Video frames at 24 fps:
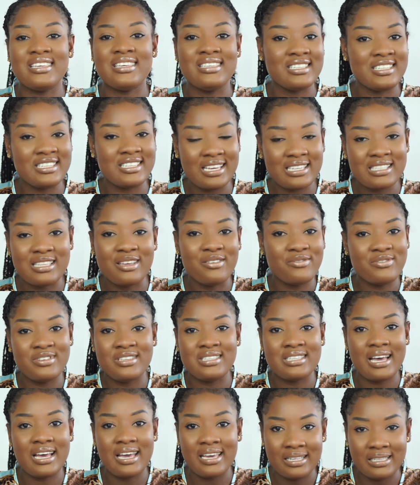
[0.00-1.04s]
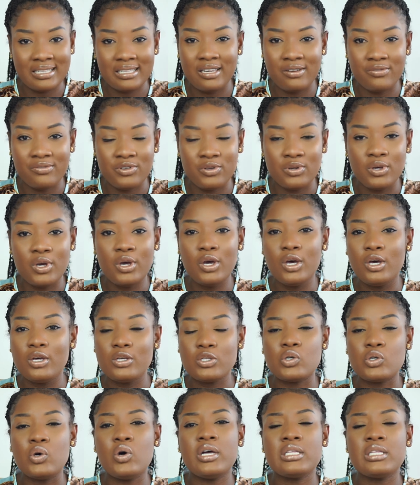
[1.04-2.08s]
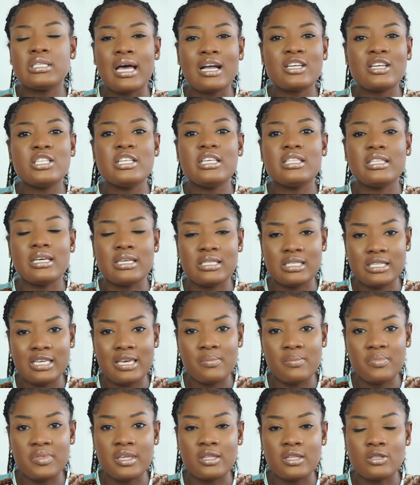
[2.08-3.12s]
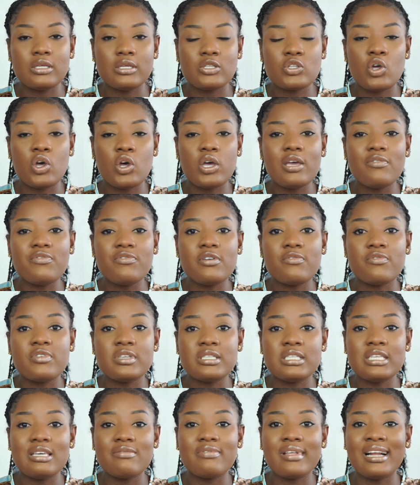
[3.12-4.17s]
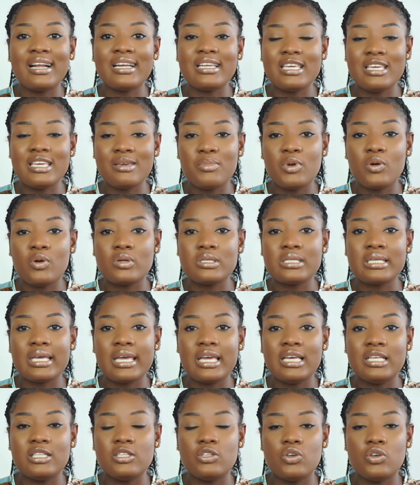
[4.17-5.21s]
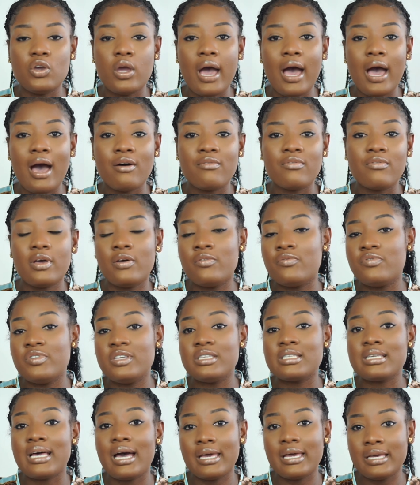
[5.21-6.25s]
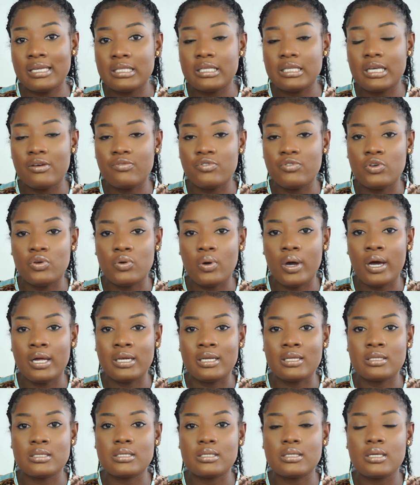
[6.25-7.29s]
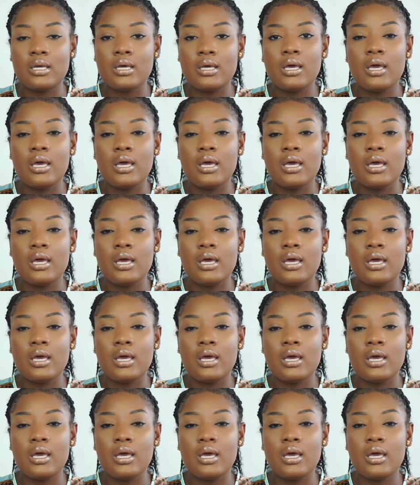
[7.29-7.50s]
is just a visa interview so it's actually the same thing so if you've received an email saying you have a visa interview and it's